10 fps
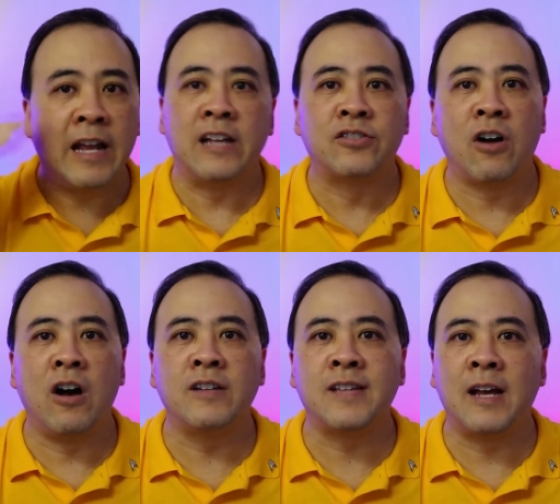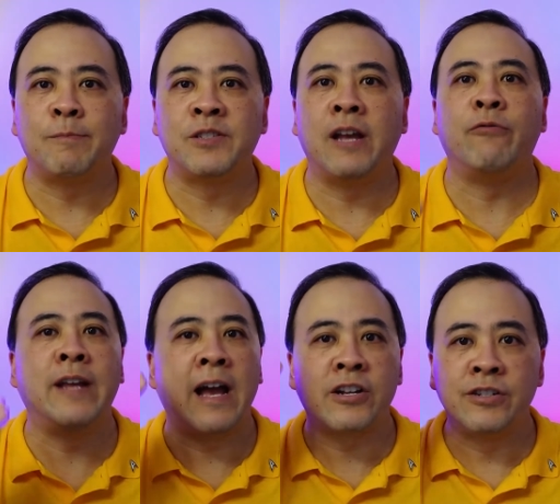It has caused upset
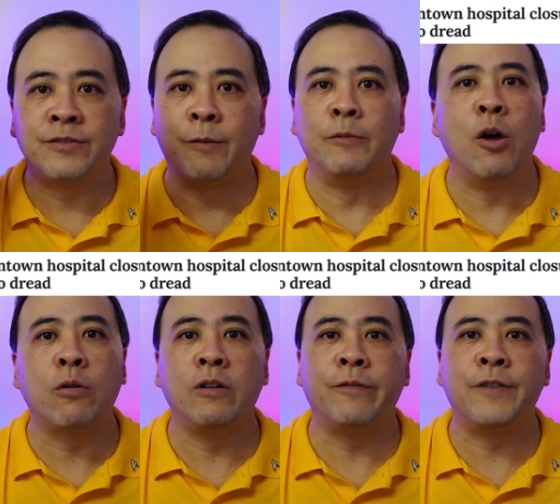reactions from local